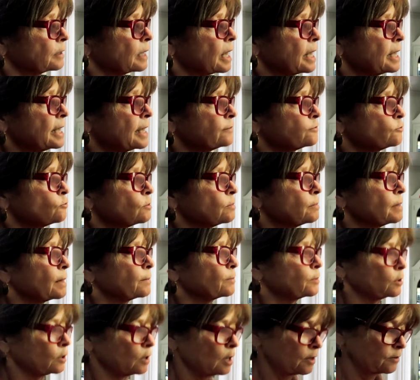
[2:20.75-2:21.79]
I have to
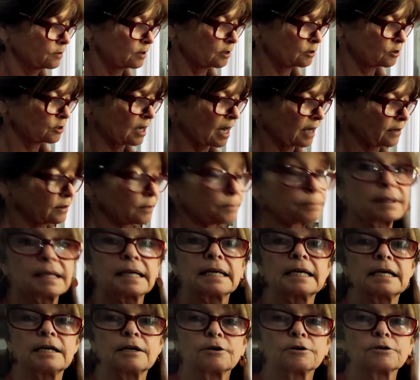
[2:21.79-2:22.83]
remember there's got the big
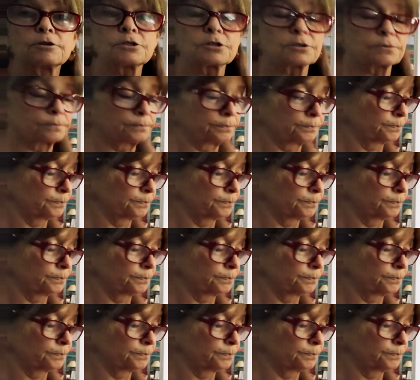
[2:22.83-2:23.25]
ears.